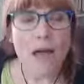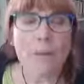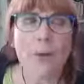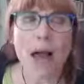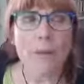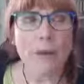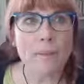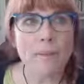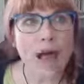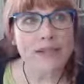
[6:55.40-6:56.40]
Pop-up
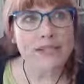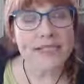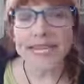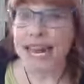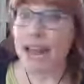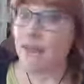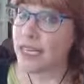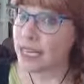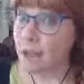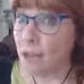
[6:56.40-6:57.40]
boxes can have
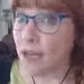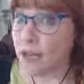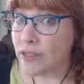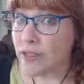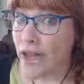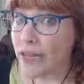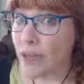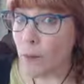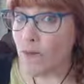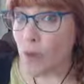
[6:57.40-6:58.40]
email sign-up
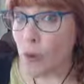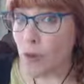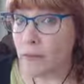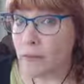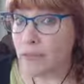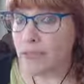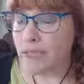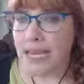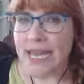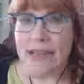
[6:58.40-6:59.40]
forms.
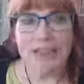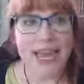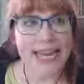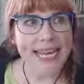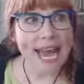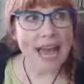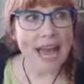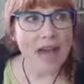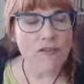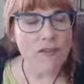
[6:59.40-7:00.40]
They can have